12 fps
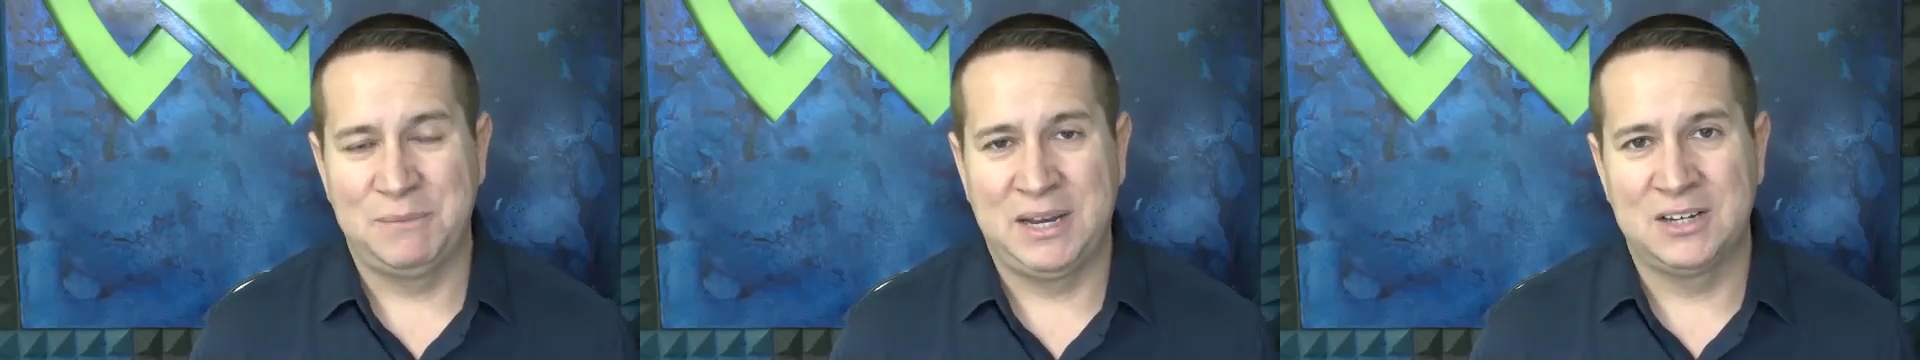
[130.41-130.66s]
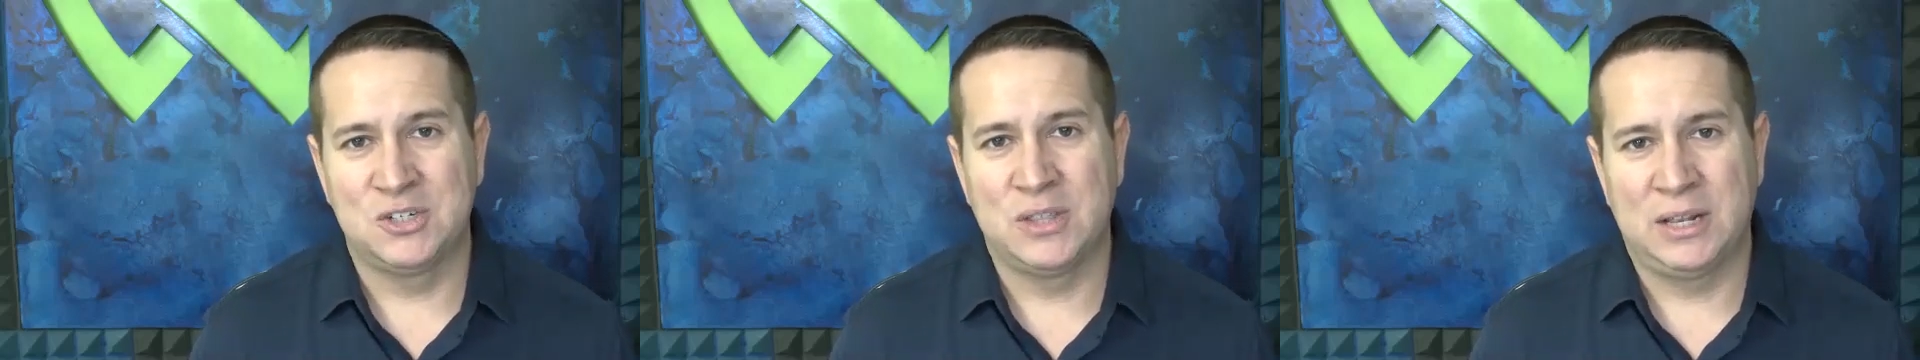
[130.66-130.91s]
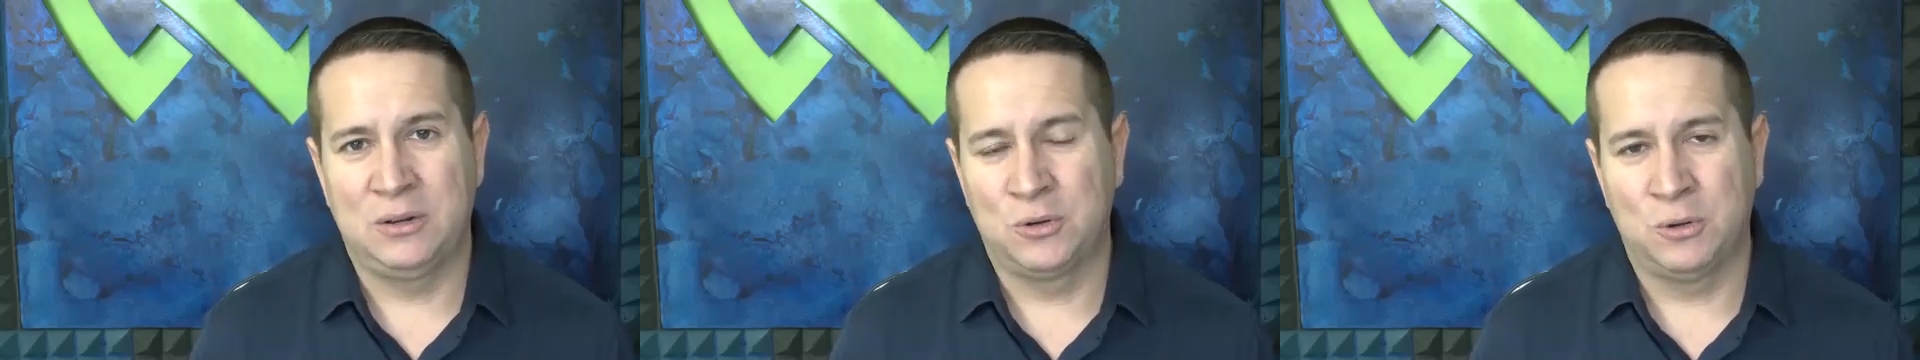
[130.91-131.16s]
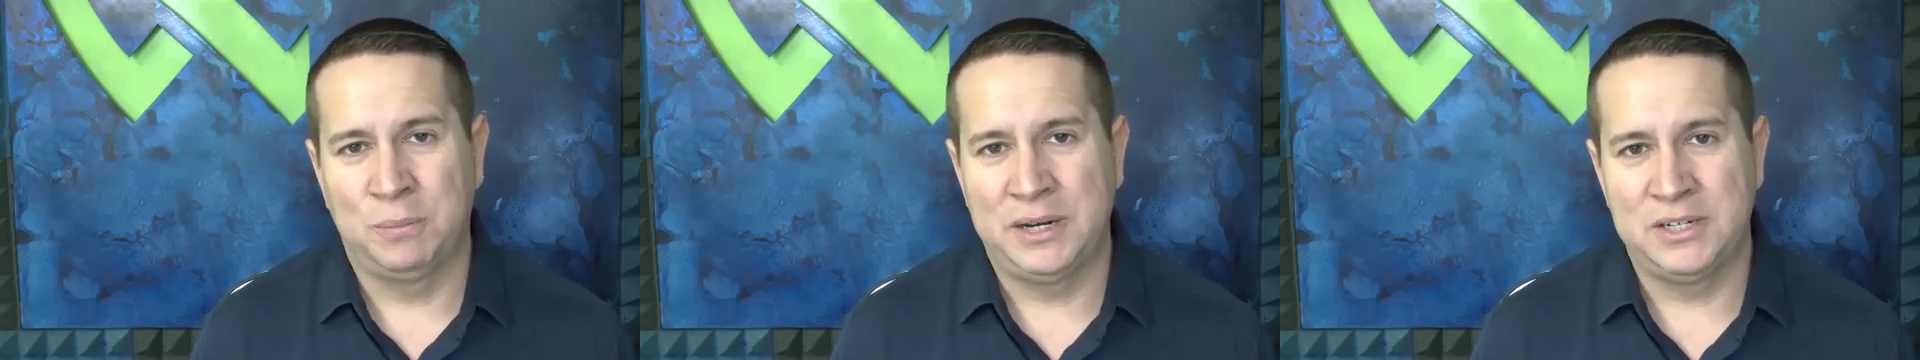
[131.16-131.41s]
Making sure that
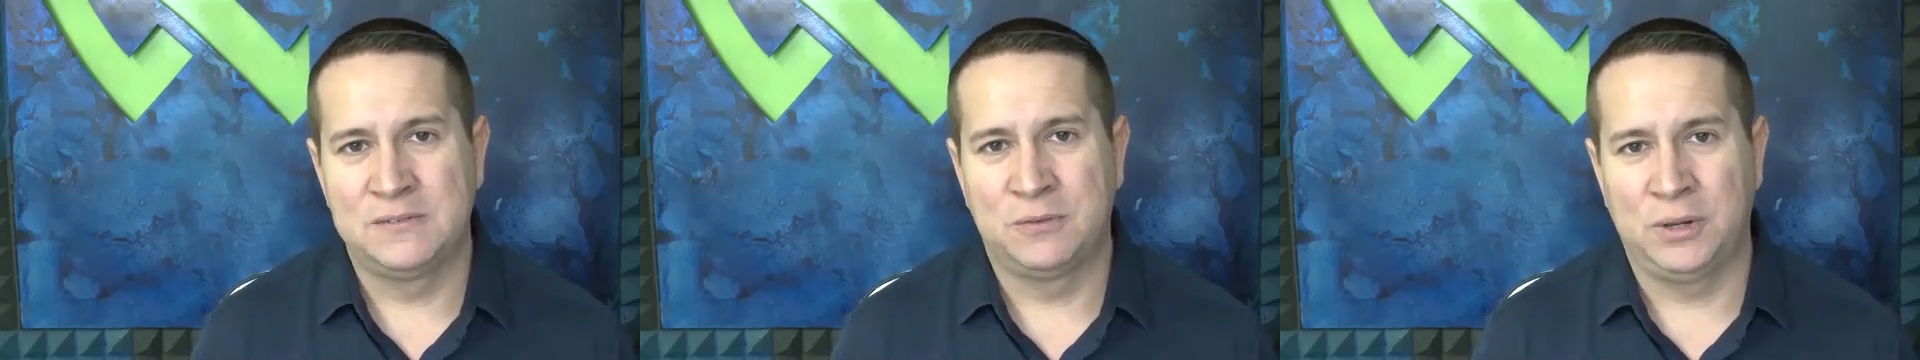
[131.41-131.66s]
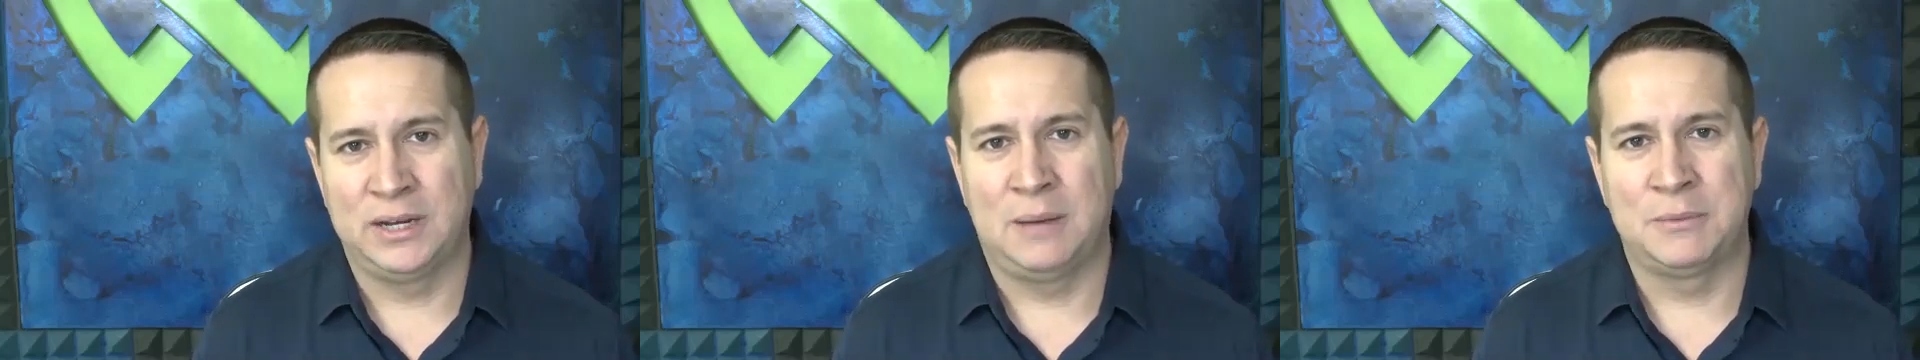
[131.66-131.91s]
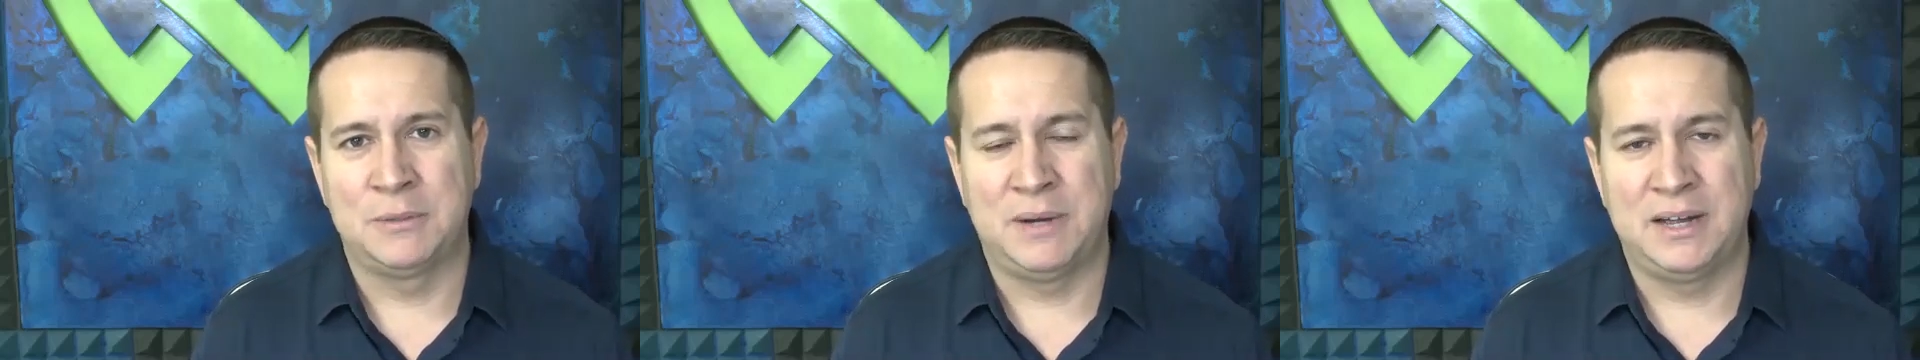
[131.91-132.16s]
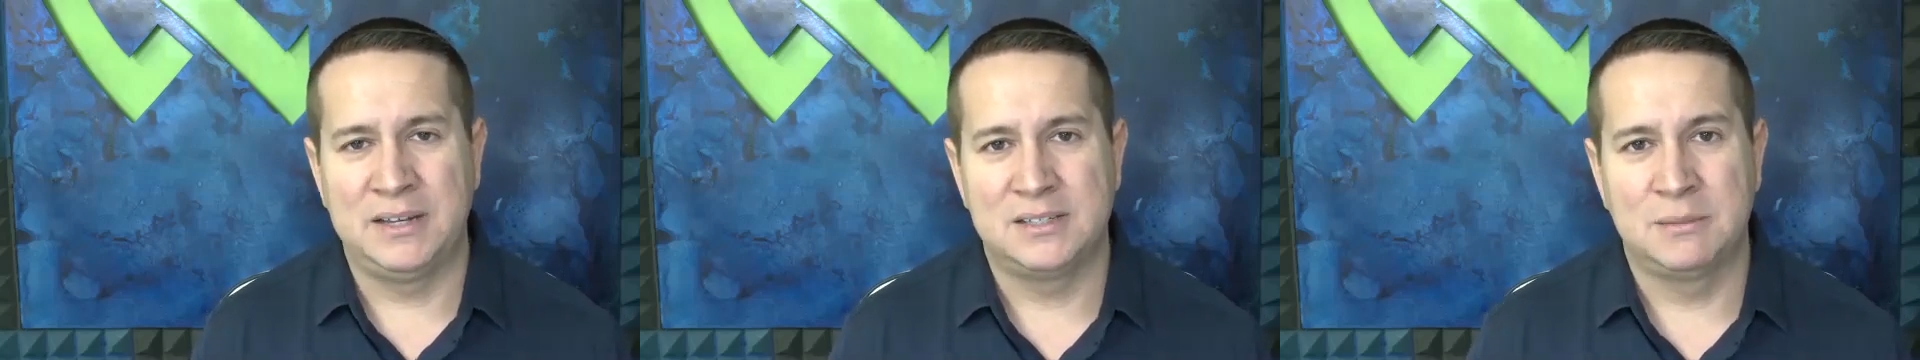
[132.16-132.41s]
local page is fully
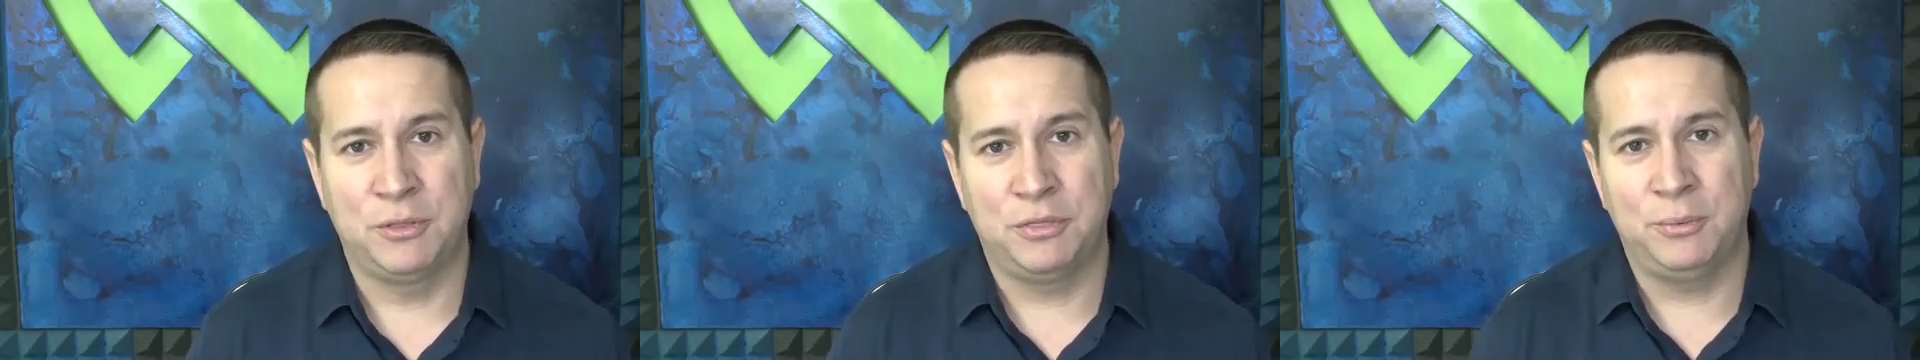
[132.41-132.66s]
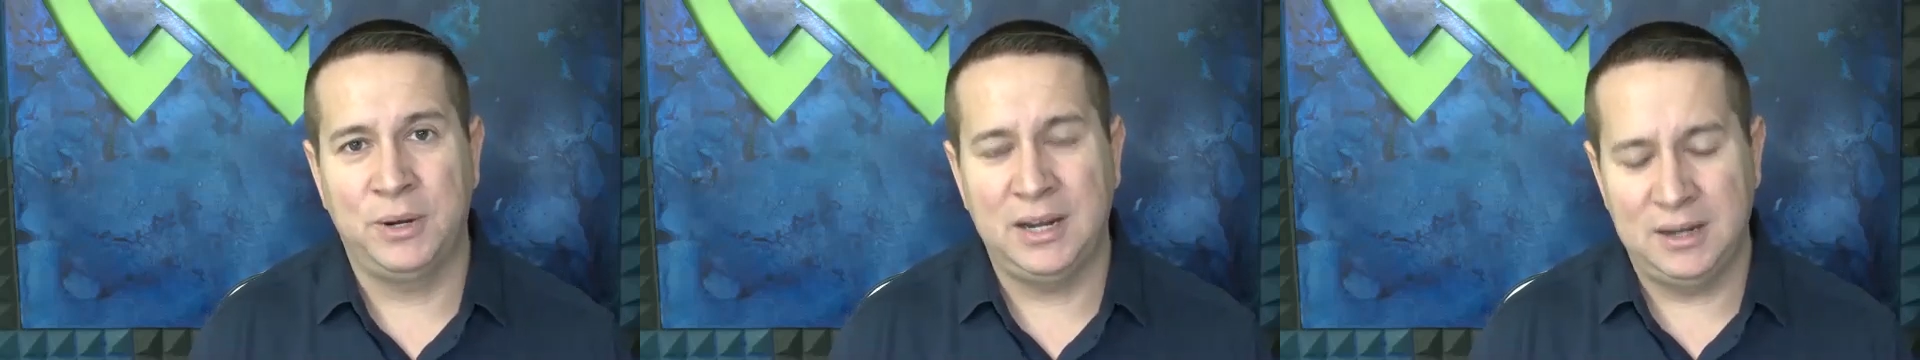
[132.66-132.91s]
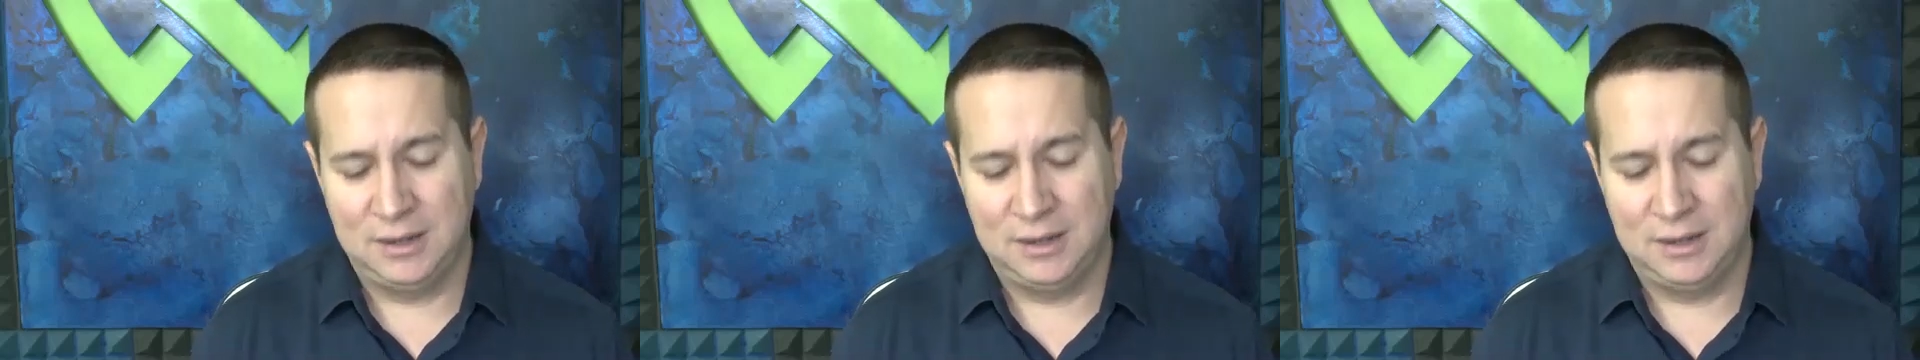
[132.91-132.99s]
optimized. Number three